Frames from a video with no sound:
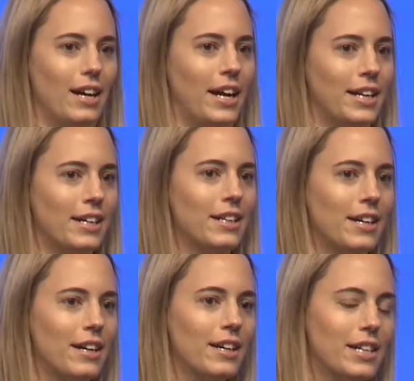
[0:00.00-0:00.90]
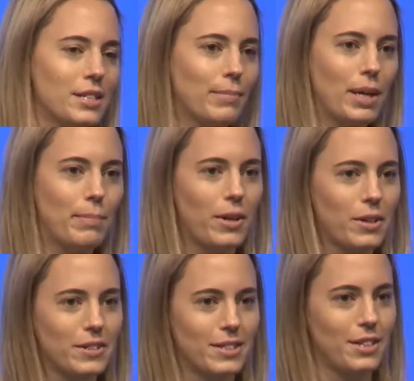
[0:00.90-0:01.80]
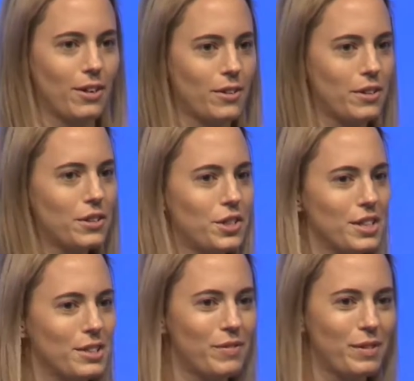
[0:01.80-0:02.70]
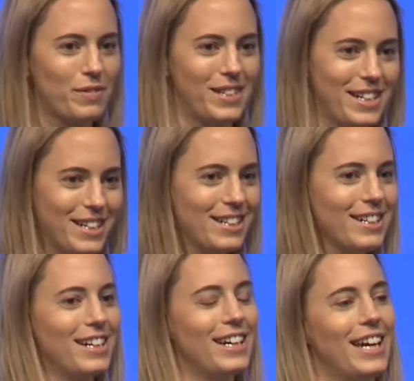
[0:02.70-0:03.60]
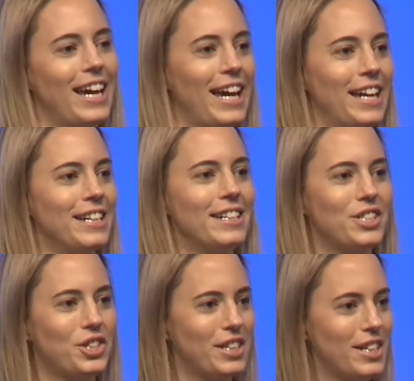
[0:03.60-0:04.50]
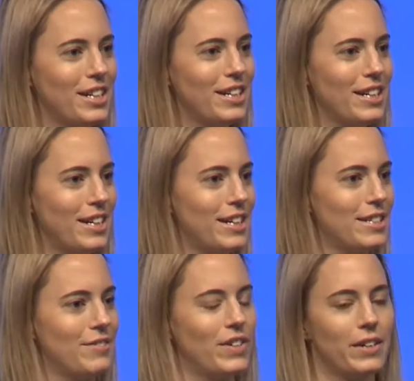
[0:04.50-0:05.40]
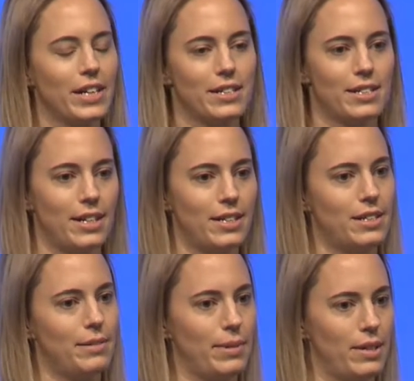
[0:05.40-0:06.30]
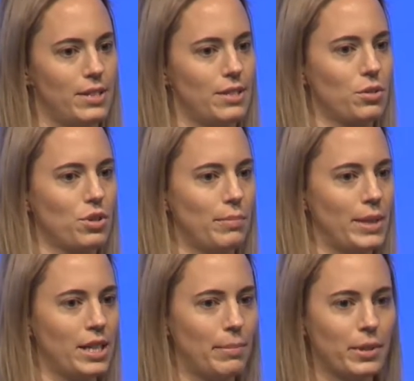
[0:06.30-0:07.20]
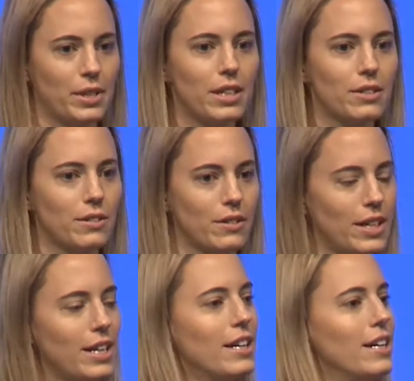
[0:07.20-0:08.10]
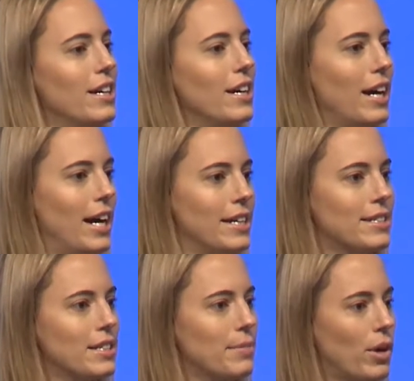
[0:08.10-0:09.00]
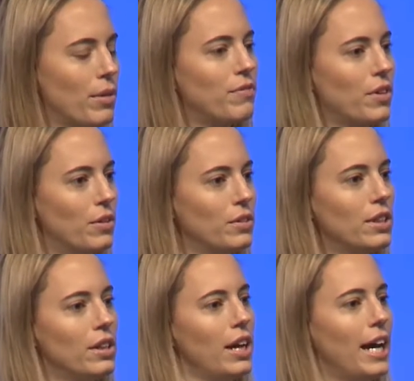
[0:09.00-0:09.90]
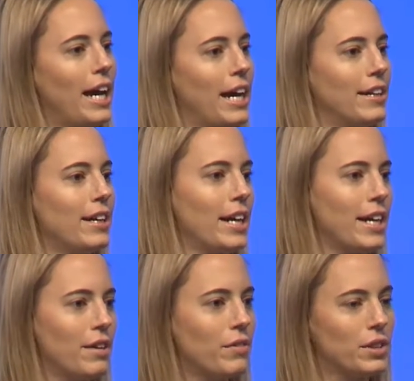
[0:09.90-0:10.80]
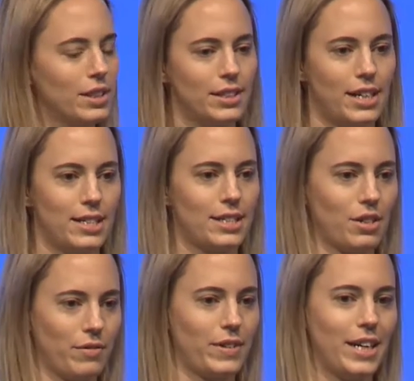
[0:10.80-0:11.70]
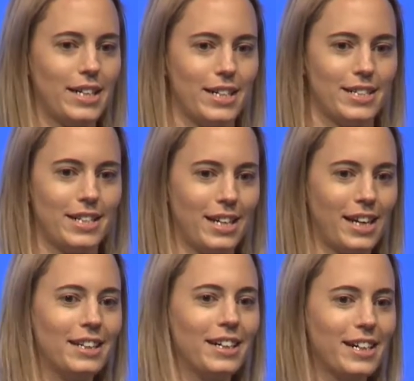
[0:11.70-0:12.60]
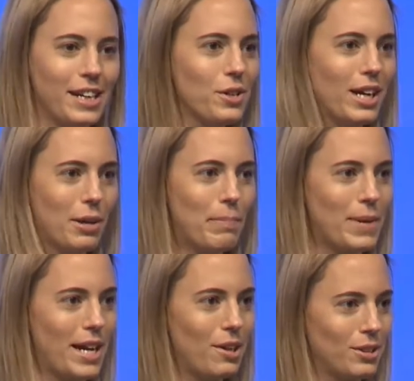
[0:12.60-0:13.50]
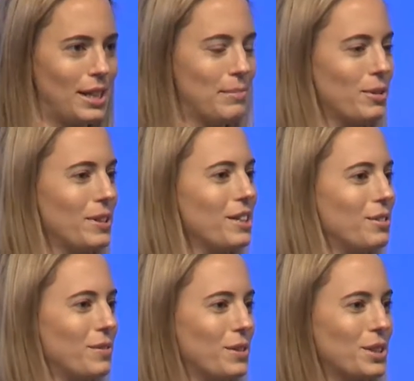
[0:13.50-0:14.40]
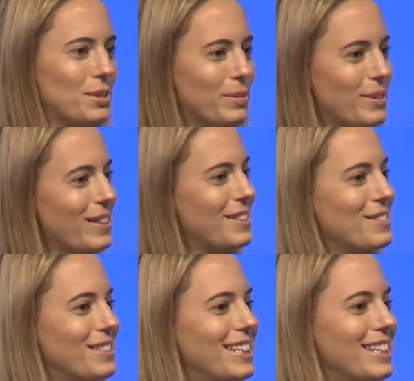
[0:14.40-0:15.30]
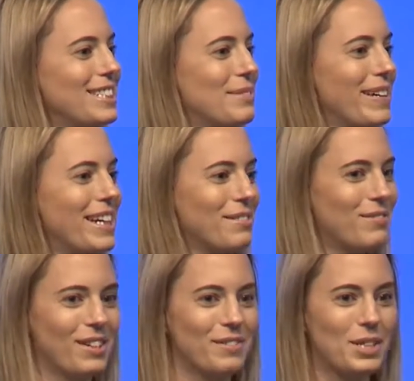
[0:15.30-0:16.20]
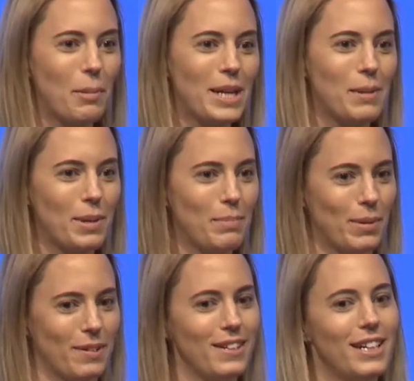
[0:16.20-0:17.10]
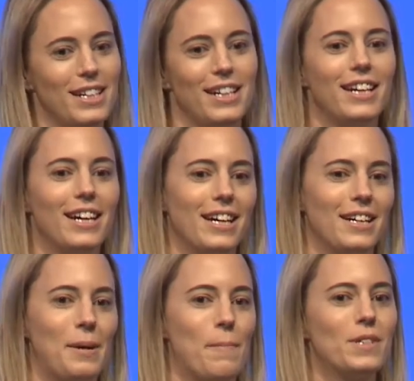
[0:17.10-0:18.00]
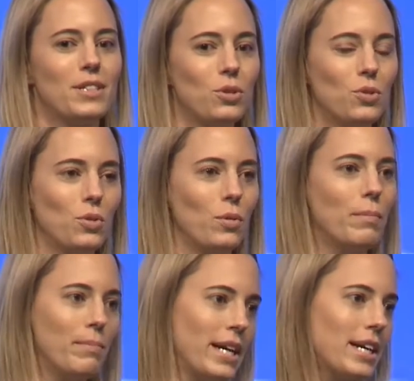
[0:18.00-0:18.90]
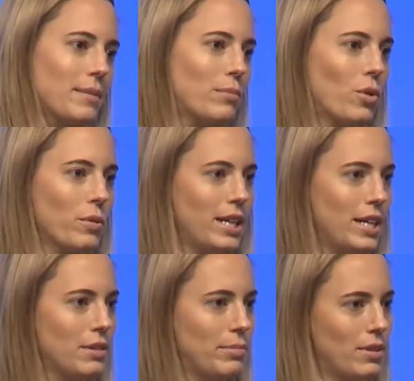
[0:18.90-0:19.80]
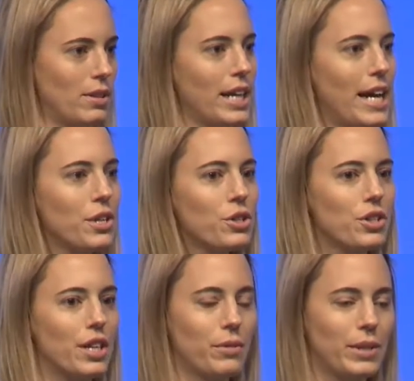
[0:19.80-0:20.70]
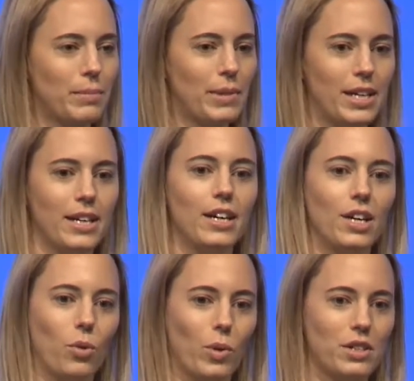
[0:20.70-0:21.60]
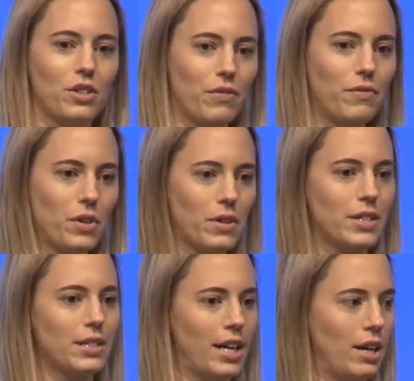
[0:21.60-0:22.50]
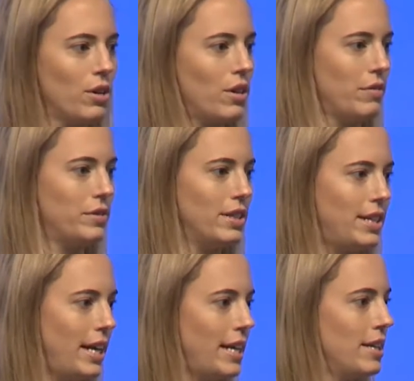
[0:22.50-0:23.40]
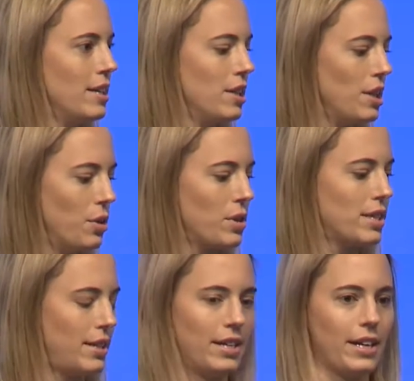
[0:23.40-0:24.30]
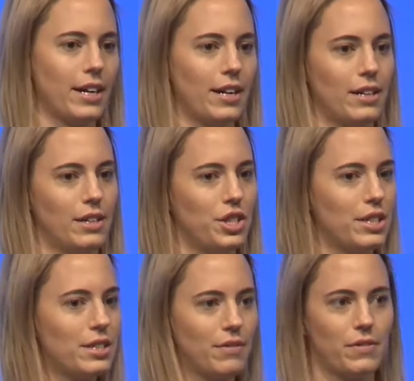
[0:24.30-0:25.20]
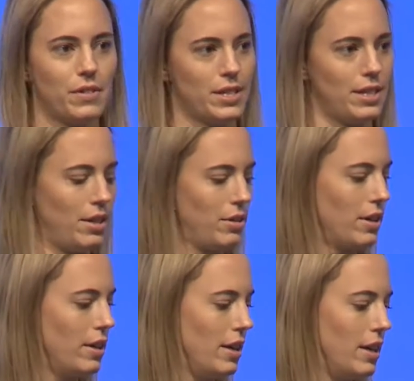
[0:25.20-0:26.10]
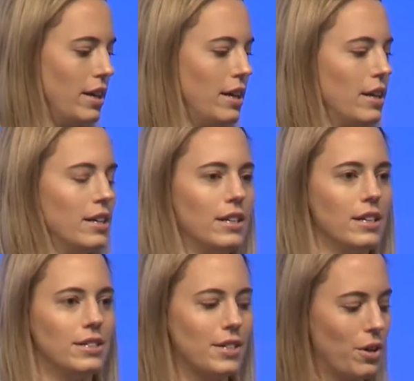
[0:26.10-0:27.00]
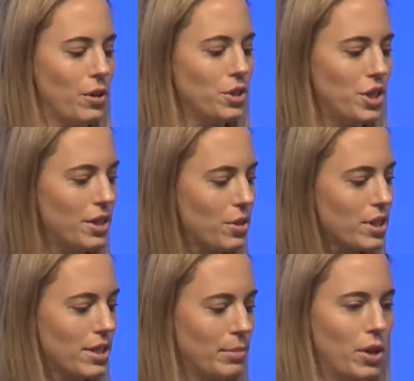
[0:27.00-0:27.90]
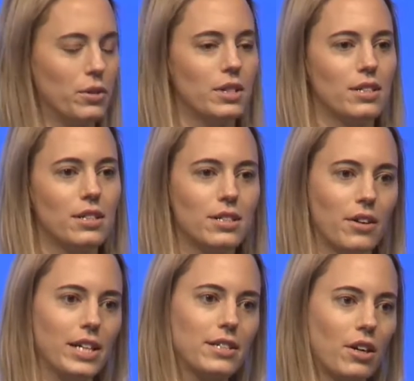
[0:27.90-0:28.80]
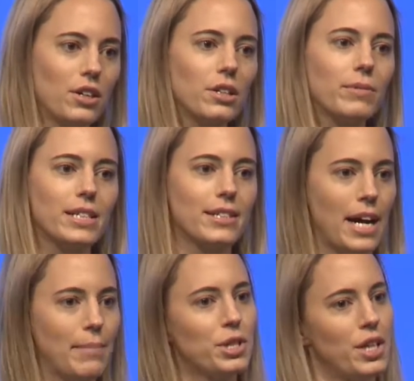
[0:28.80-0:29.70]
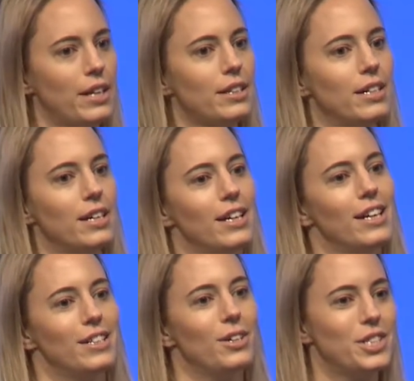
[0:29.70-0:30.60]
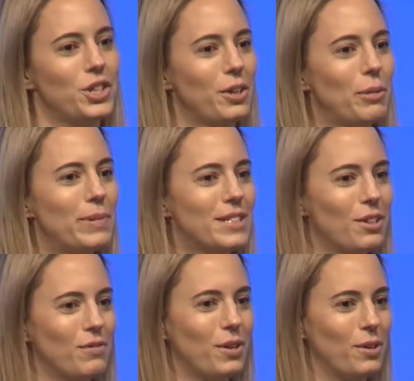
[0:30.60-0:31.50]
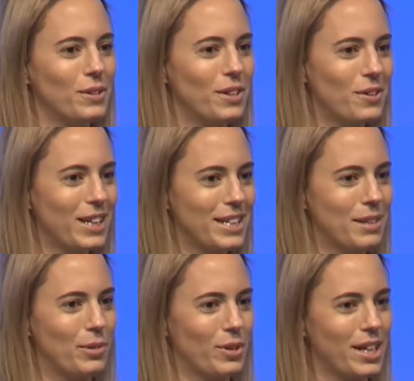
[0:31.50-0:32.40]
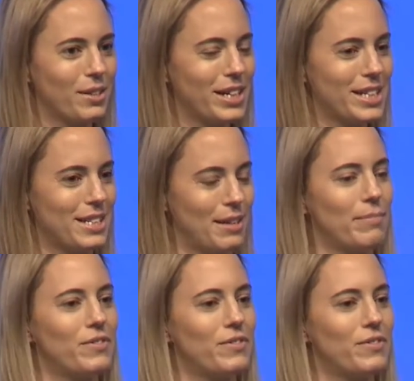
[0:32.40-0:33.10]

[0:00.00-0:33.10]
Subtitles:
Ananda is my partner's daughter. She's 15, and she is very excited about social media, particularly has a smartphone. And I gave her the task on Friday. I said, Ananda, can you help me out? I'm going to Würzburg to speak in front of so many people to make it more relatable. Can you share with me what your first hour of the day looks like? Just the first hour. So she took some notes. So it started with Snapchat. She opens her phone early in the morning, wakes up.